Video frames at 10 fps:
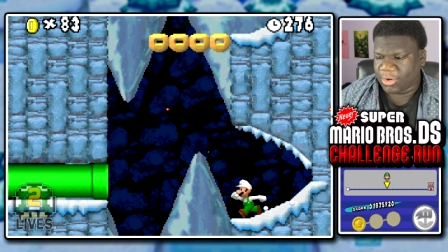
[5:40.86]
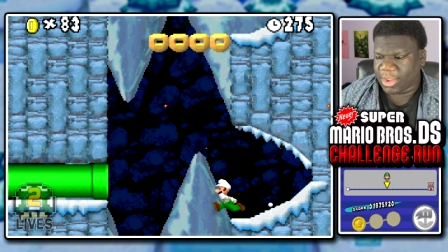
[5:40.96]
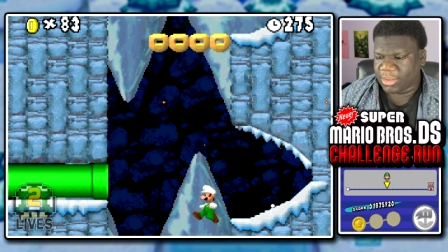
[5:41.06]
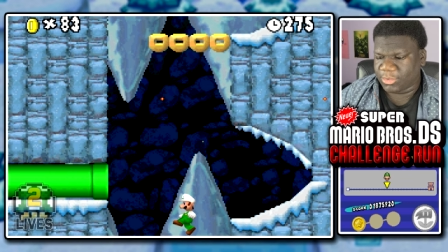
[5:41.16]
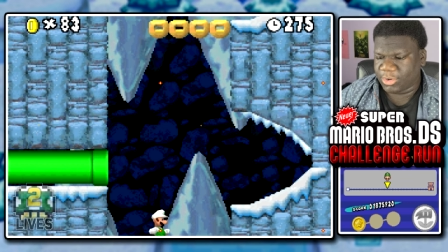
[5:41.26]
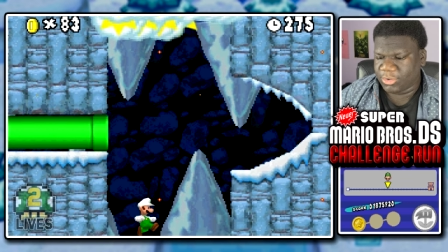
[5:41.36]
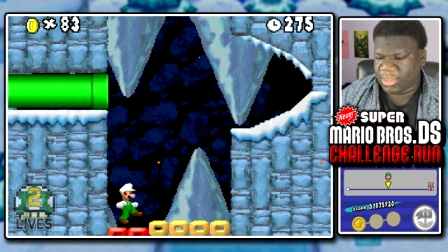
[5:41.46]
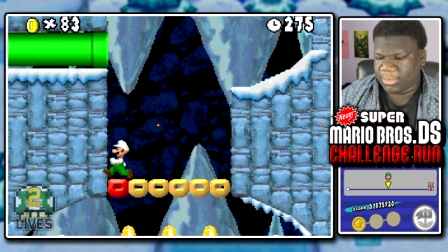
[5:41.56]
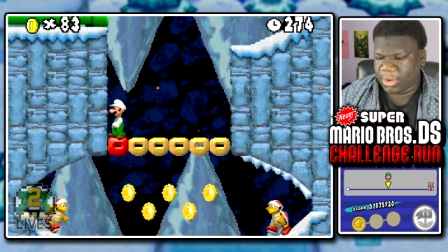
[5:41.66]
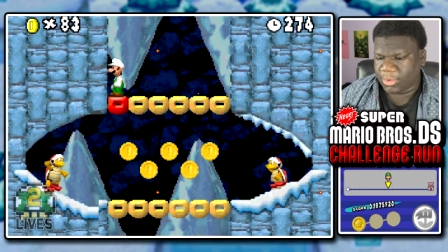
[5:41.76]
Okay, so we do
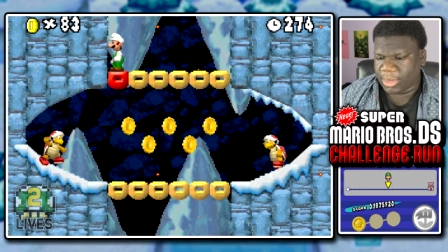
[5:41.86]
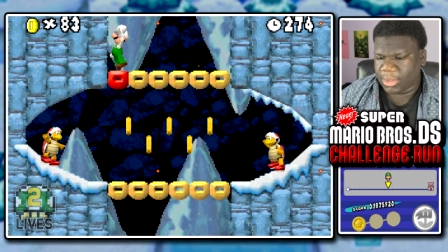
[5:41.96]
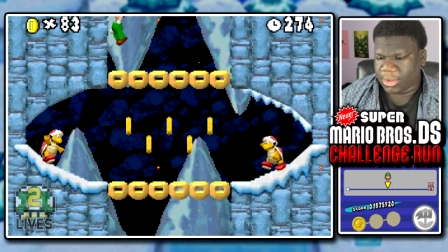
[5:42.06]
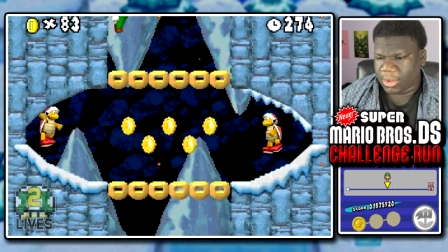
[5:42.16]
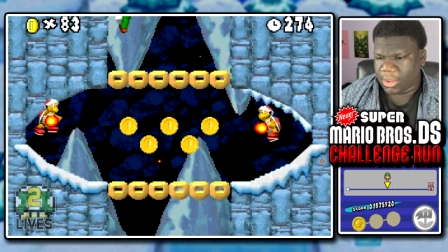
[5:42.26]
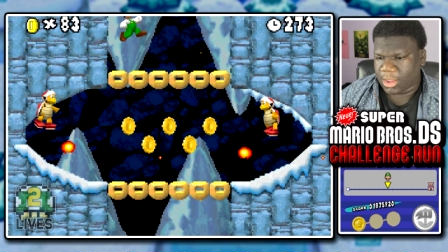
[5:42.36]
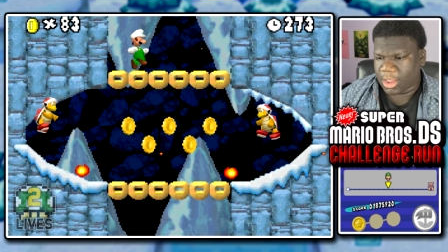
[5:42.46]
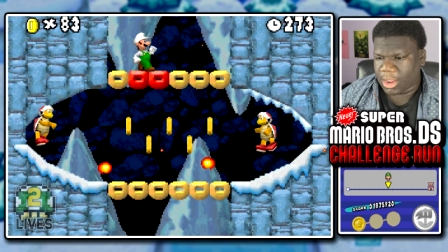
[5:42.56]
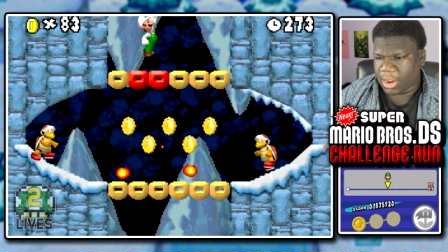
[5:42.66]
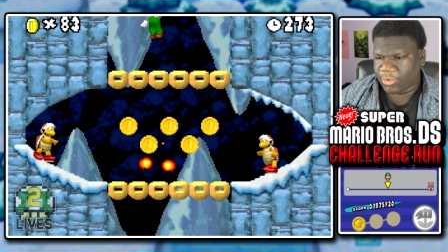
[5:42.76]
keep going.
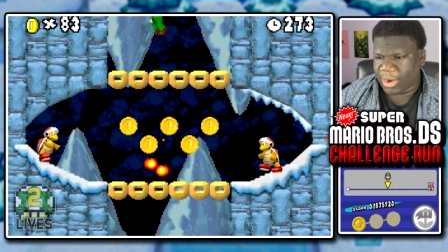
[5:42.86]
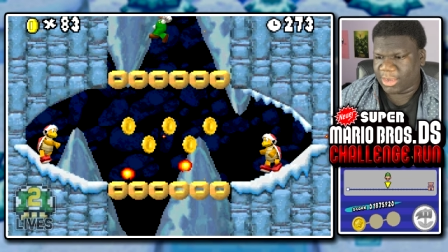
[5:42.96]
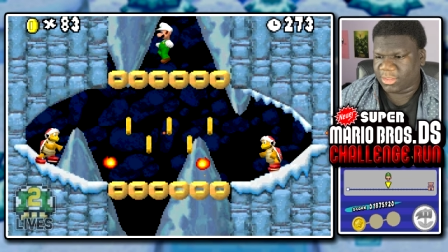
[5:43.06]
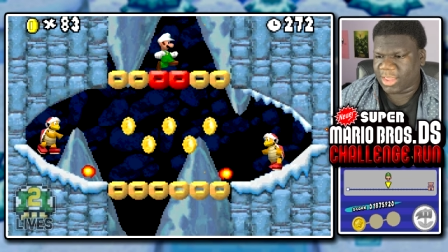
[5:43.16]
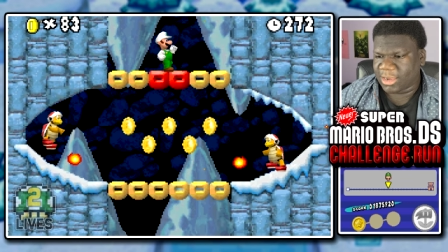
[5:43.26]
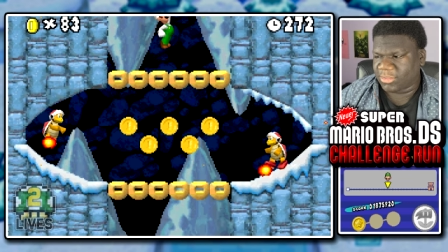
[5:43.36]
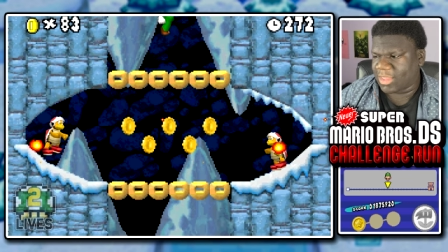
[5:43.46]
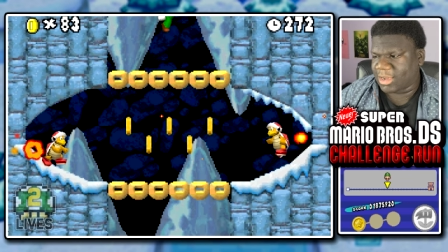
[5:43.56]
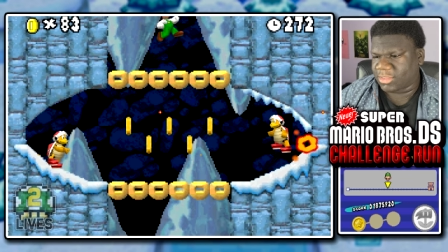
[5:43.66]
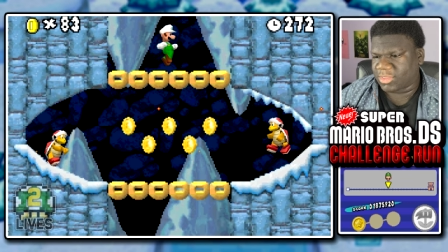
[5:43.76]
All right, so that's
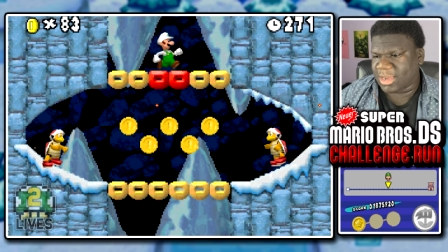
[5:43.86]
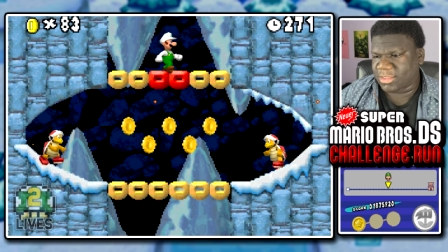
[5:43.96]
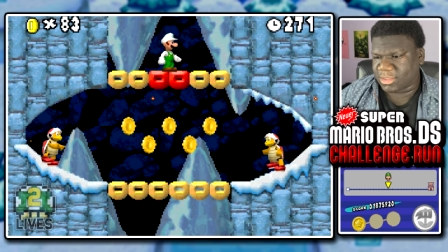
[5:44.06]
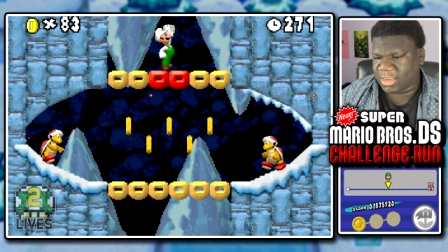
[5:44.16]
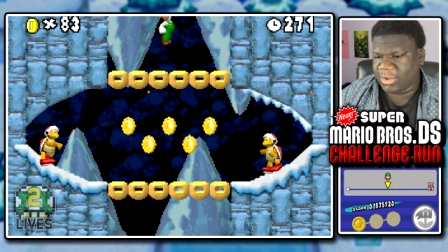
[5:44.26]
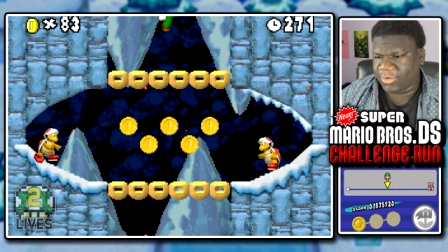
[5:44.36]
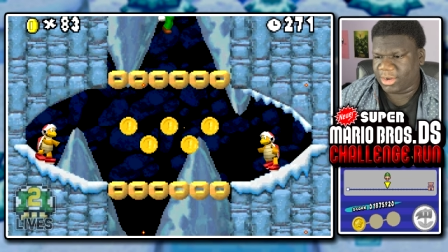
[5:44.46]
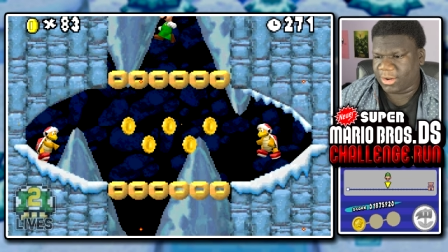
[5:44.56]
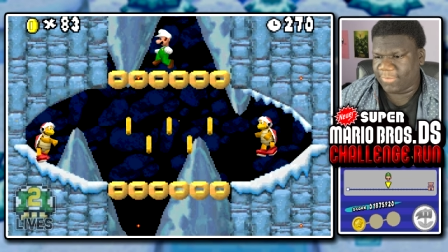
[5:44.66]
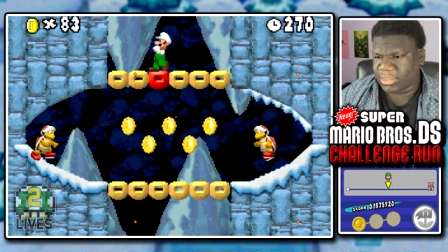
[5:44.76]
that's that's a secret
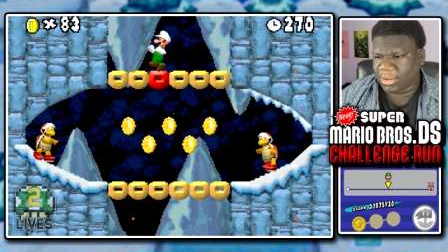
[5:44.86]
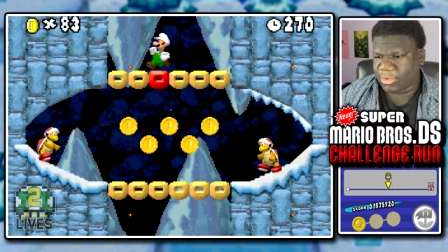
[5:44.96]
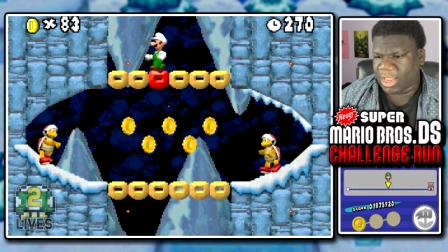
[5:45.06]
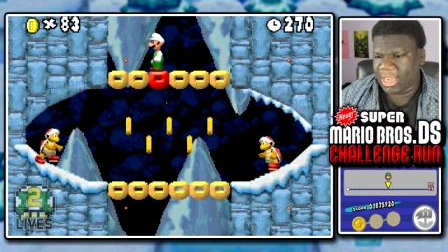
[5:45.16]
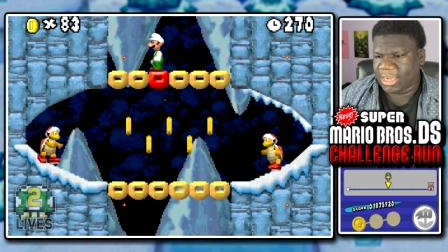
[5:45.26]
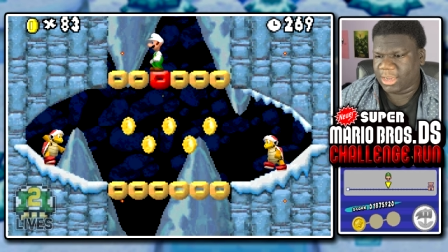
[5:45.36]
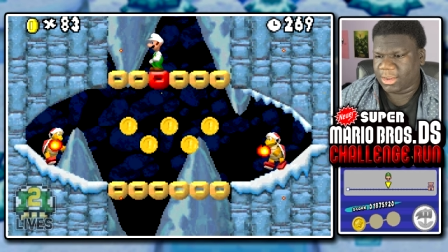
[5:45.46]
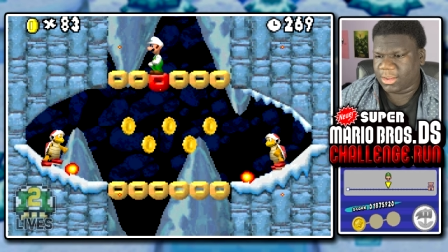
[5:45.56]
of some kind.